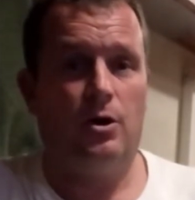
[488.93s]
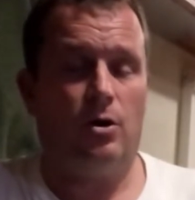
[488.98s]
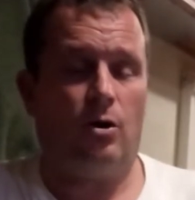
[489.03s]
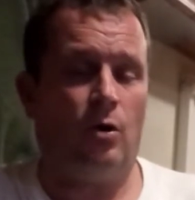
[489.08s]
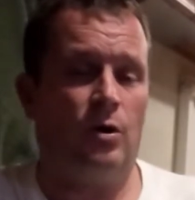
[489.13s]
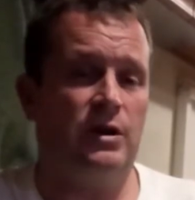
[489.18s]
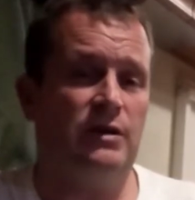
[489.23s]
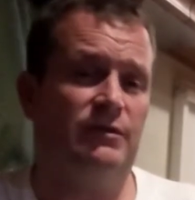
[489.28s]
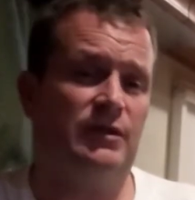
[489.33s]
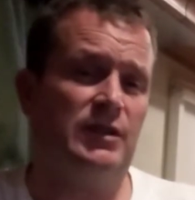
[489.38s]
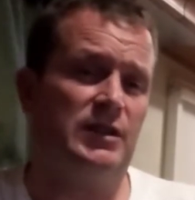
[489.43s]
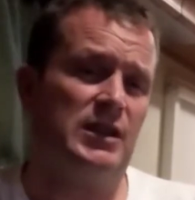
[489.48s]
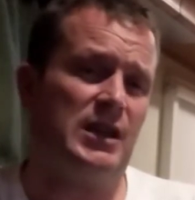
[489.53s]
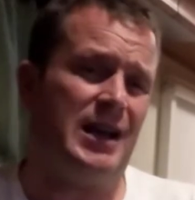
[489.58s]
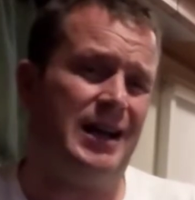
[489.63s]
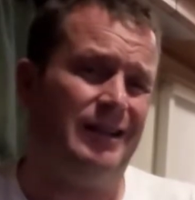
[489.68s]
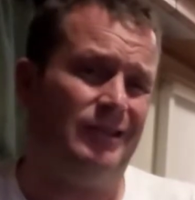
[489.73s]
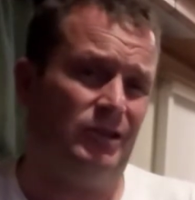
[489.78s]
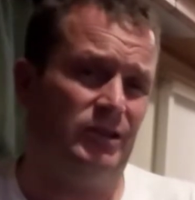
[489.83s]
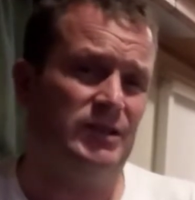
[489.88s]
Or even the
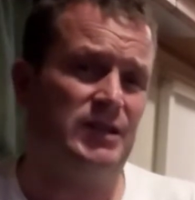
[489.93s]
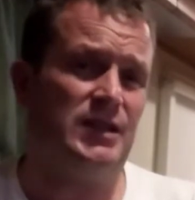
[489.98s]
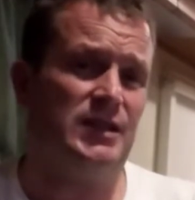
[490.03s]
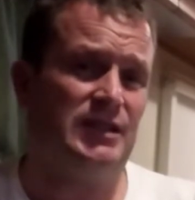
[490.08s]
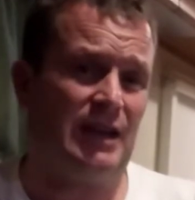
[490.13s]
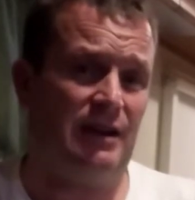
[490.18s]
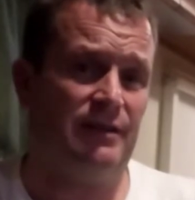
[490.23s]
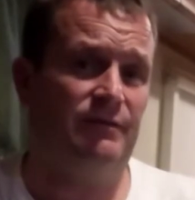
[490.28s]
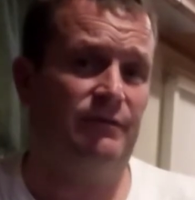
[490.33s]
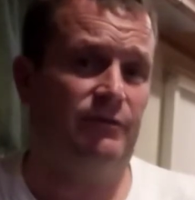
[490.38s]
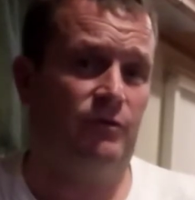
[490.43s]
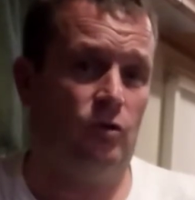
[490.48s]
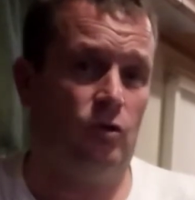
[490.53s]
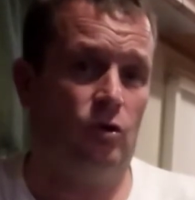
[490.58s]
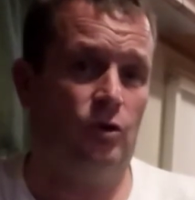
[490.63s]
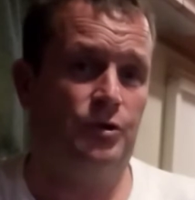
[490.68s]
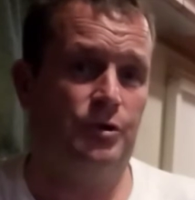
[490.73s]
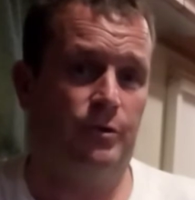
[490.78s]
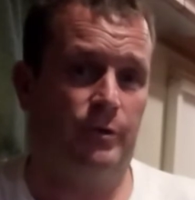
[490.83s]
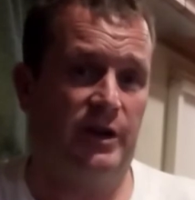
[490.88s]
Aldi
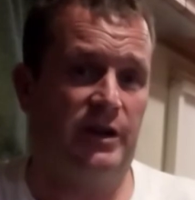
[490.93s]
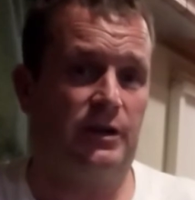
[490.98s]
10-4 New